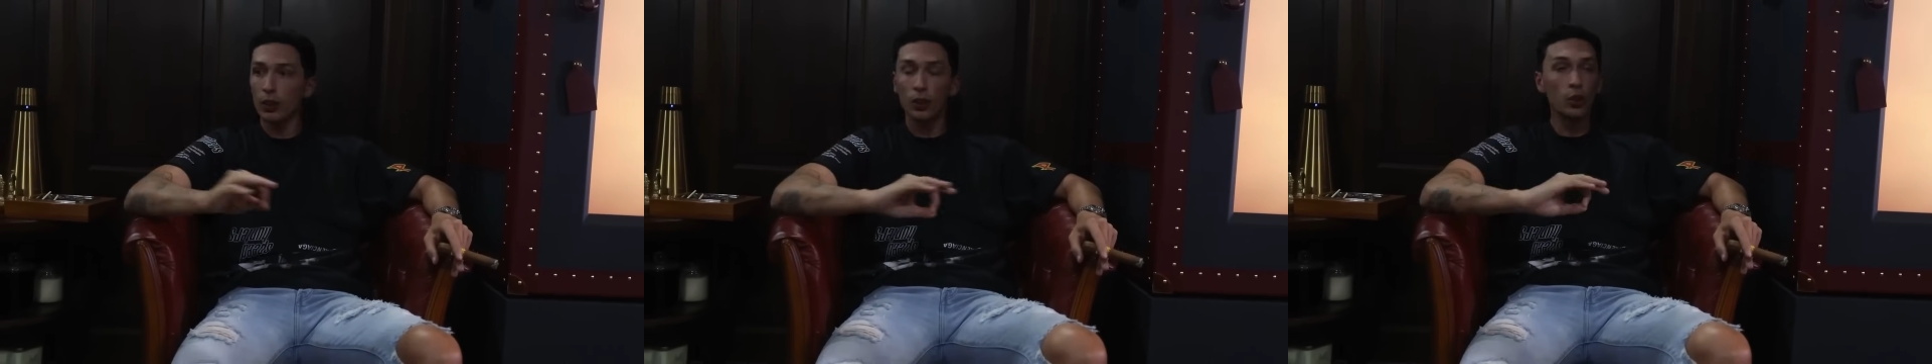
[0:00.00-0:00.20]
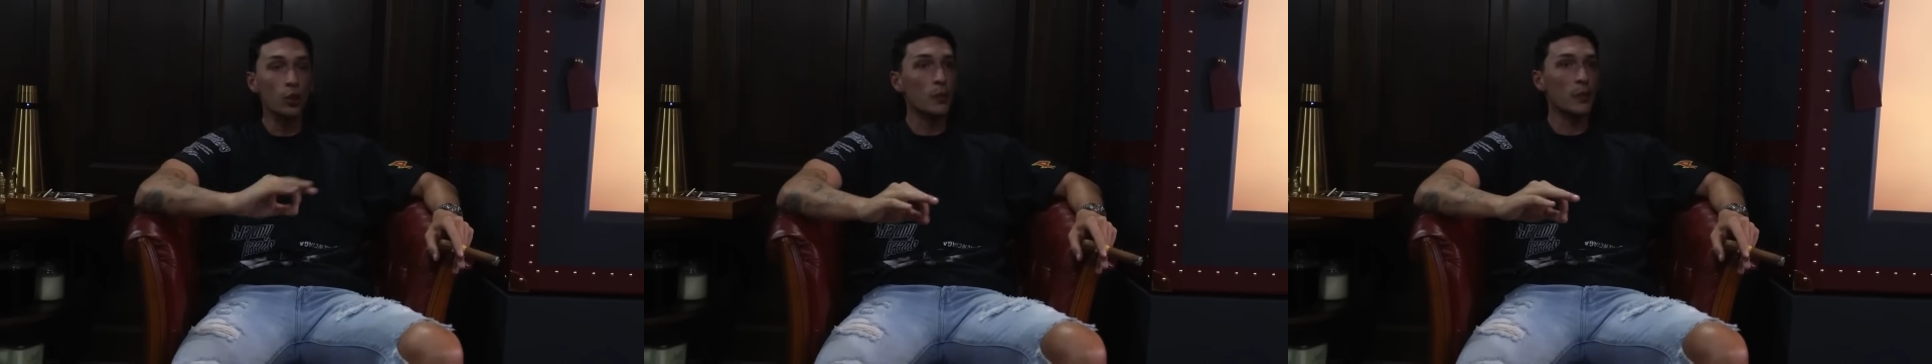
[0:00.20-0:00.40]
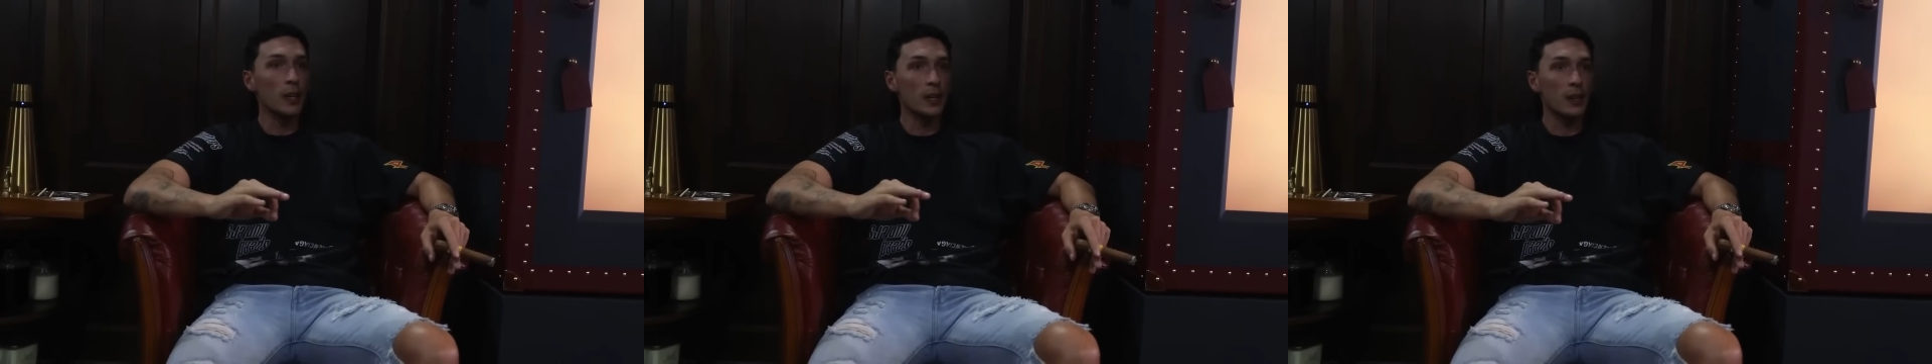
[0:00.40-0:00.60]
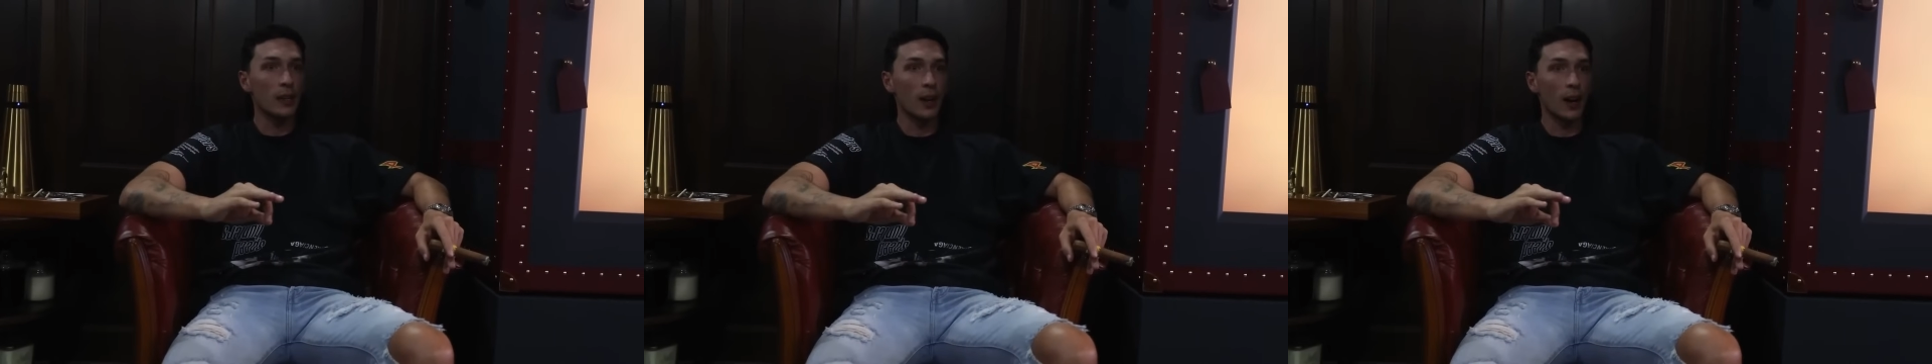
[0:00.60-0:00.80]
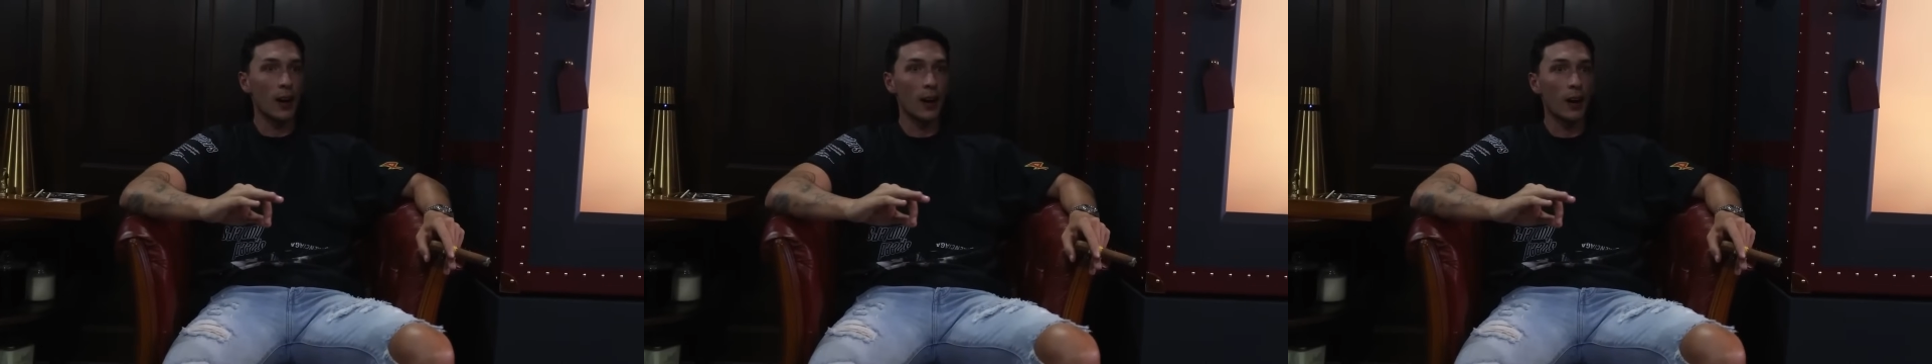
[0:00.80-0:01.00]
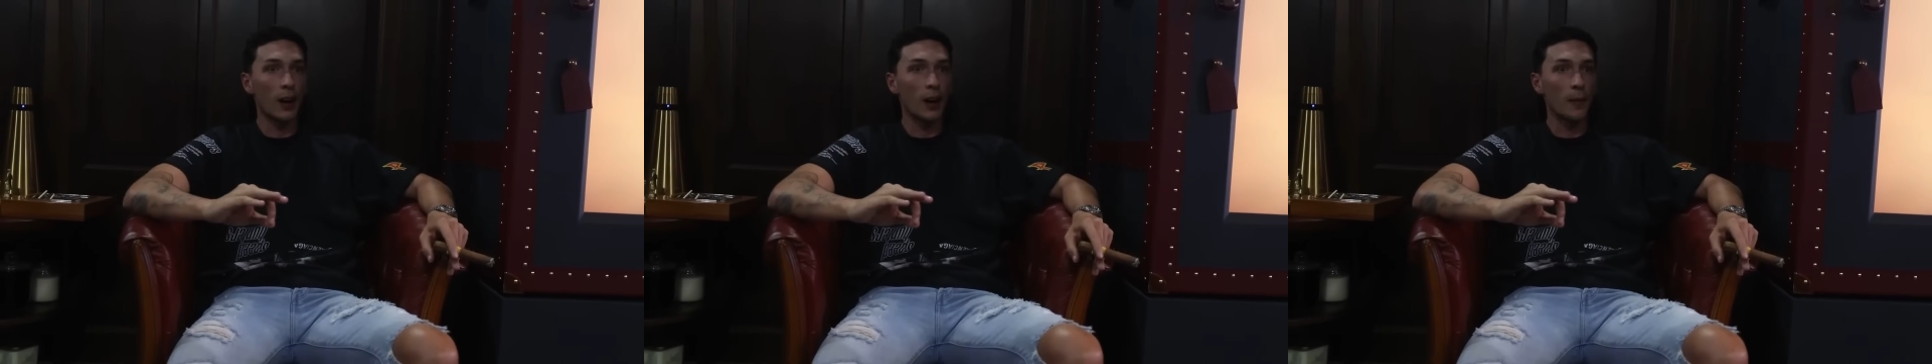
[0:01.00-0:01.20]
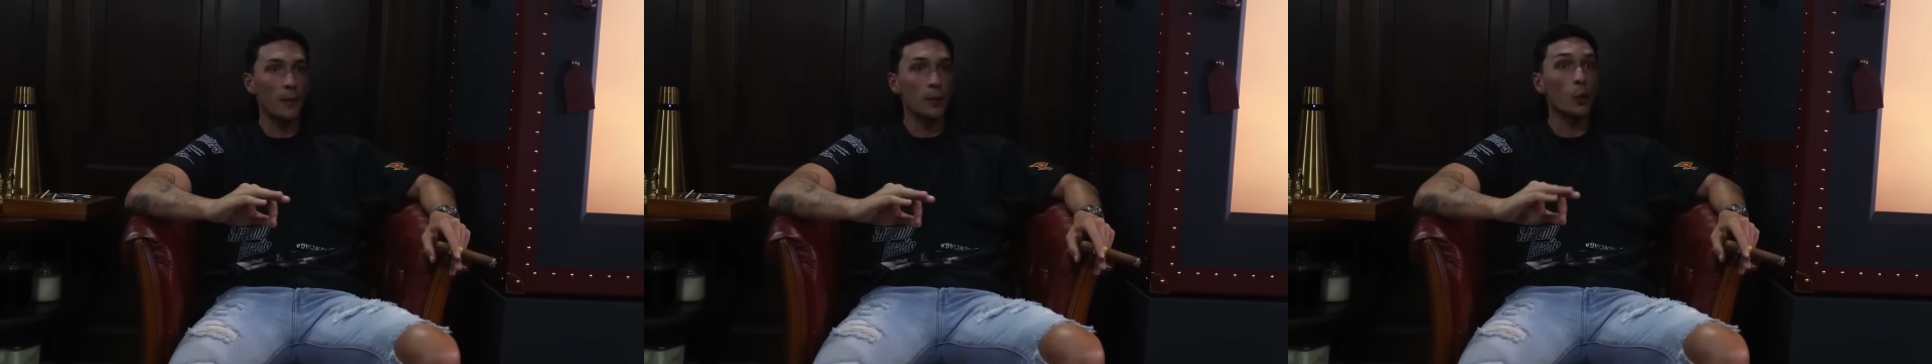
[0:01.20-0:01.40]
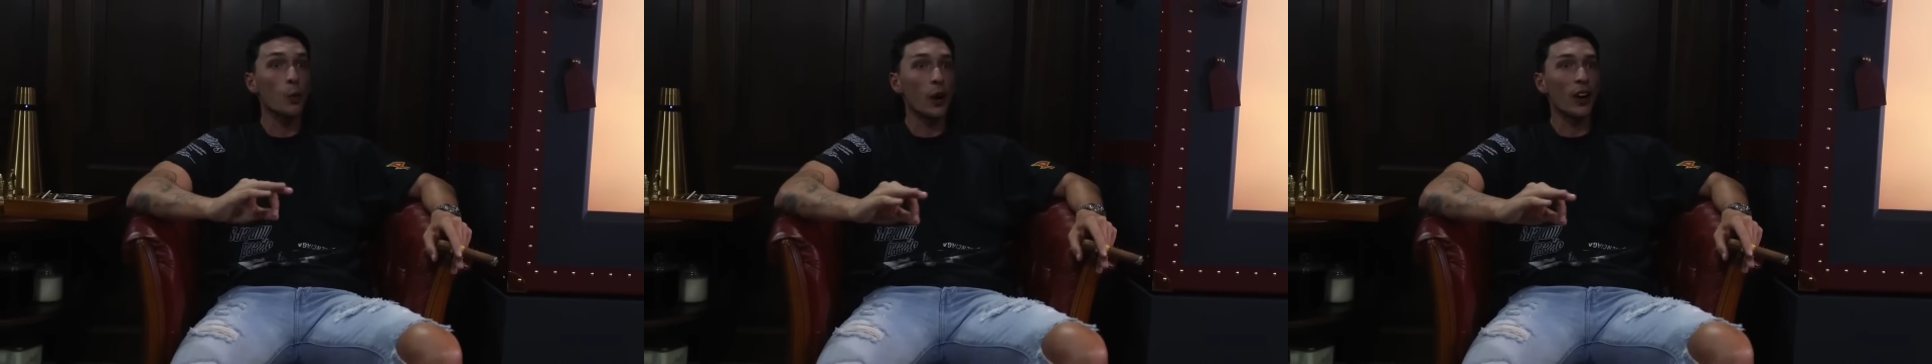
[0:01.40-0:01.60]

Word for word: humid uh, warehouses.